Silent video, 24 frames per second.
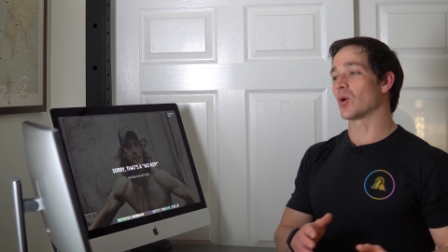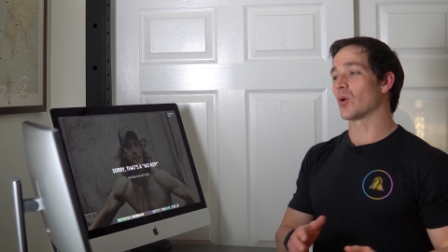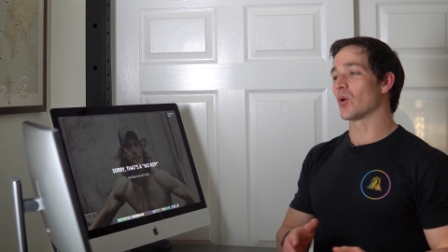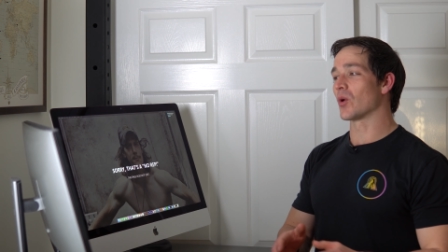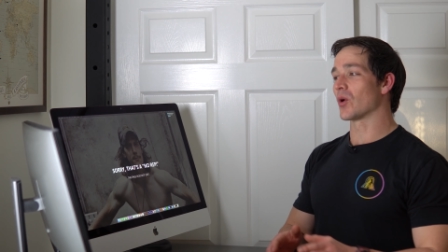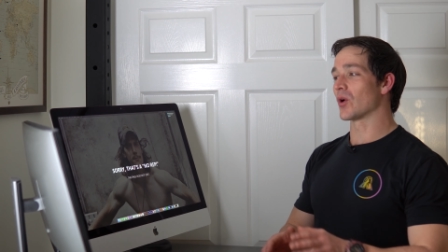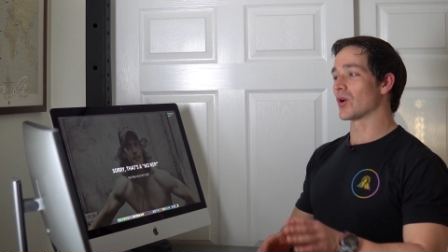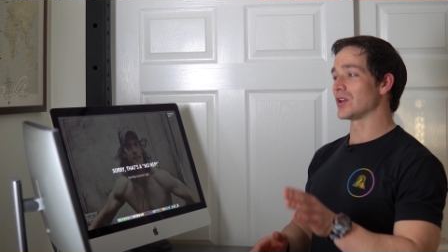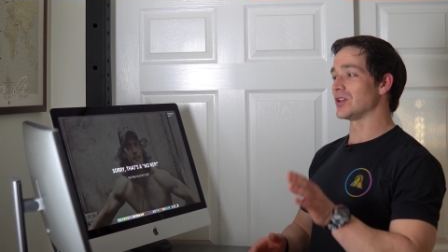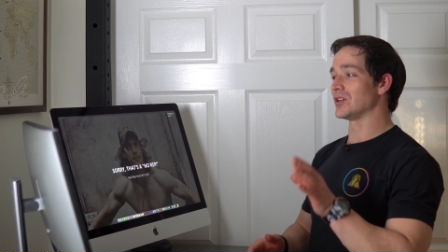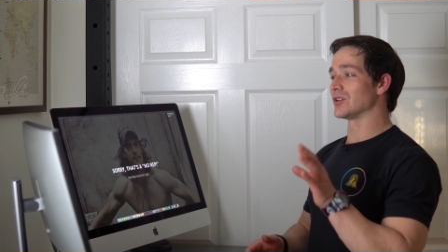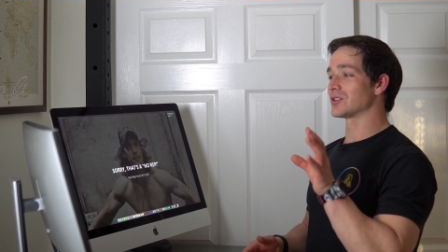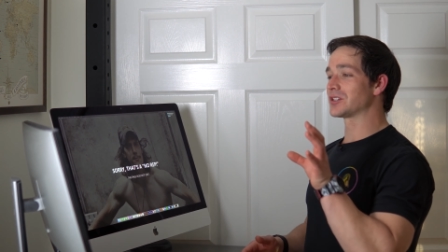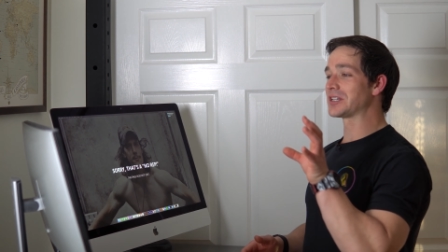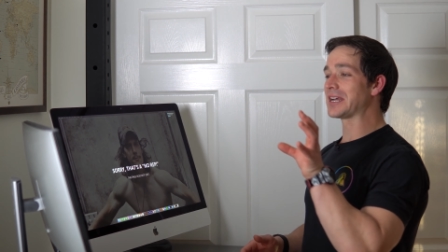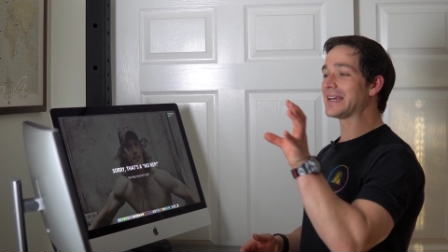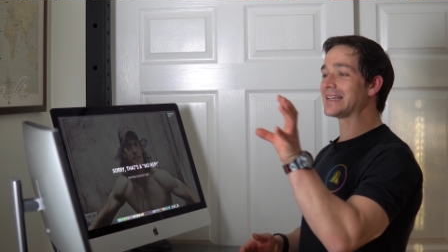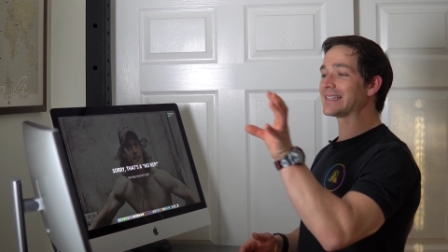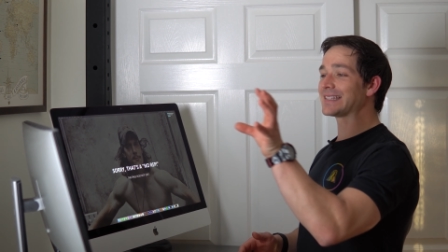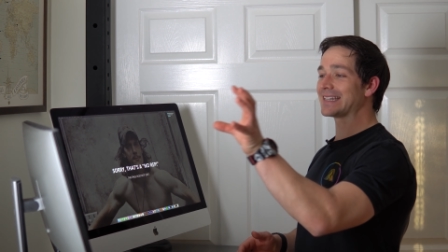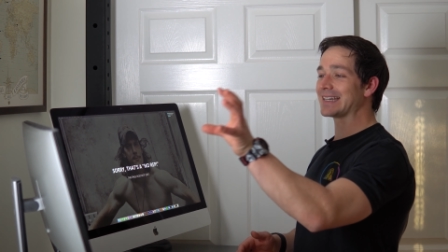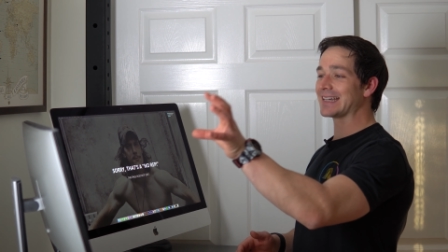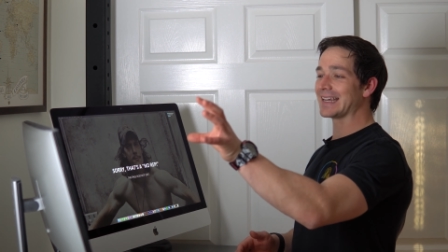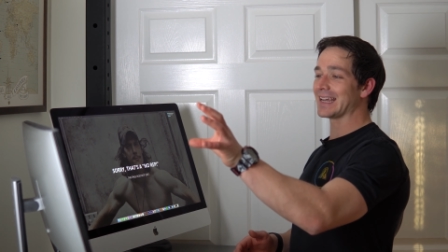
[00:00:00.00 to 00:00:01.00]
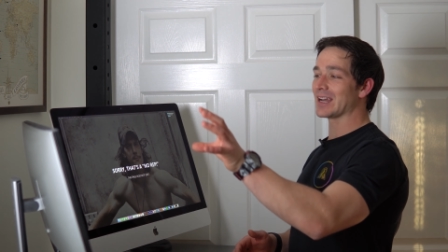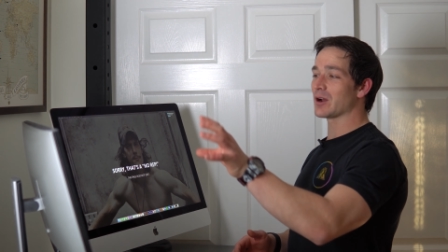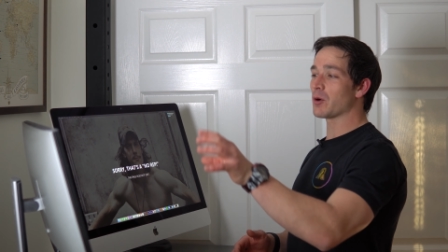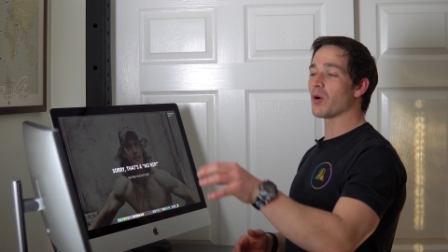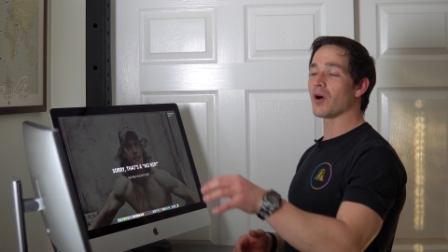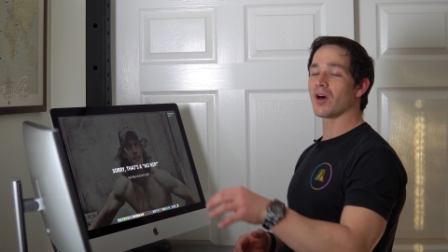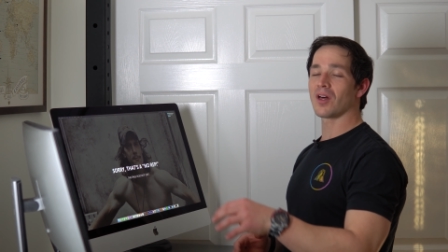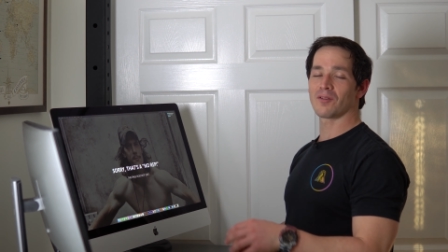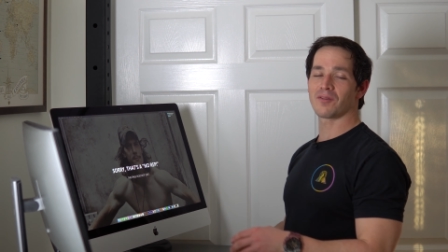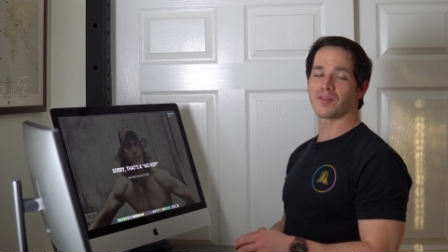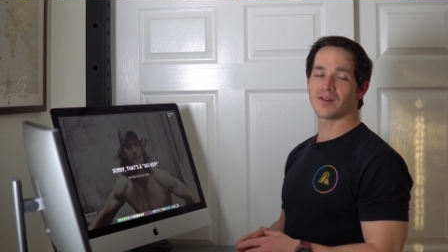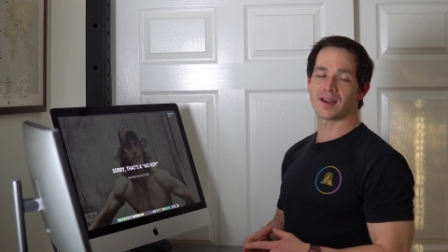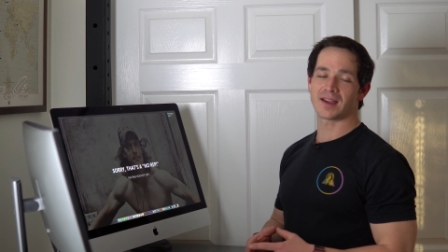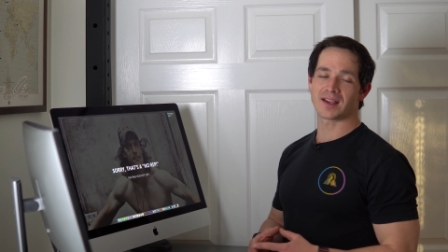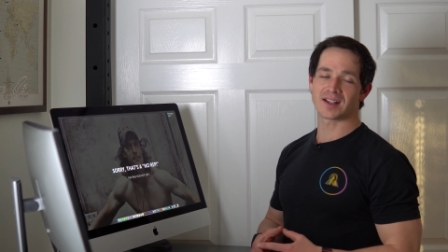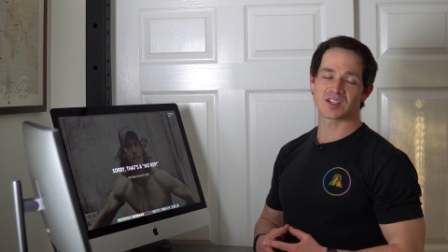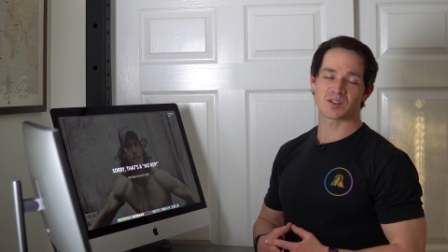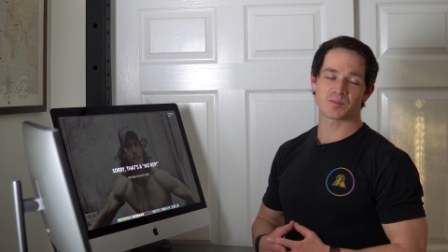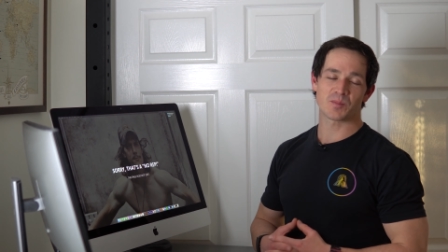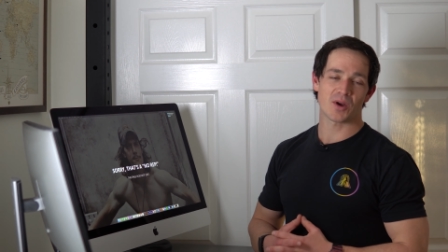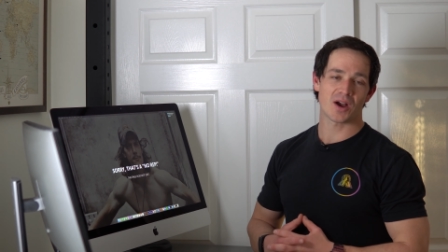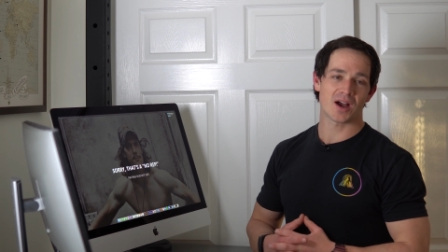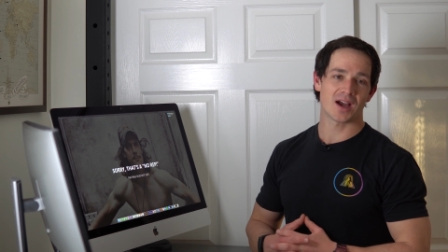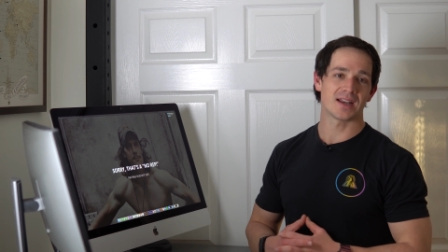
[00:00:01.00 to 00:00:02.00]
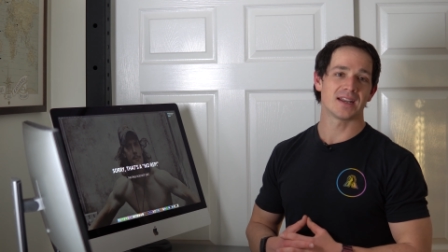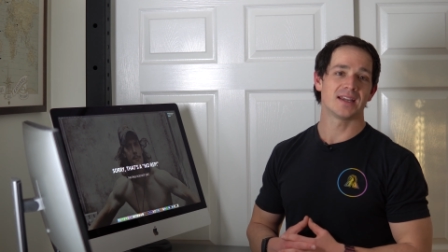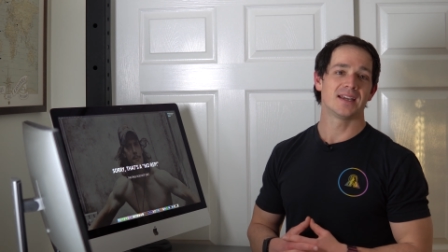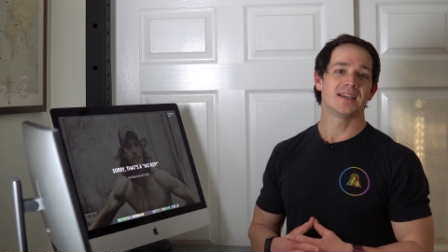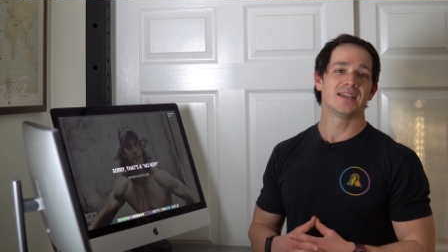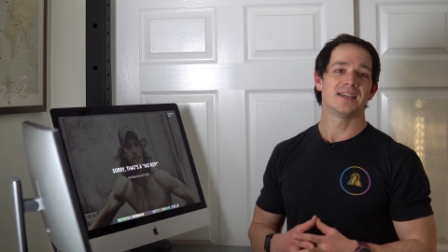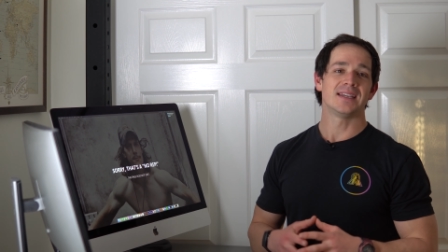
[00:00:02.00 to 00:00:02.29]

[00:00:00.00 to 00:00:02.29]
or you're chasing a qualifying spot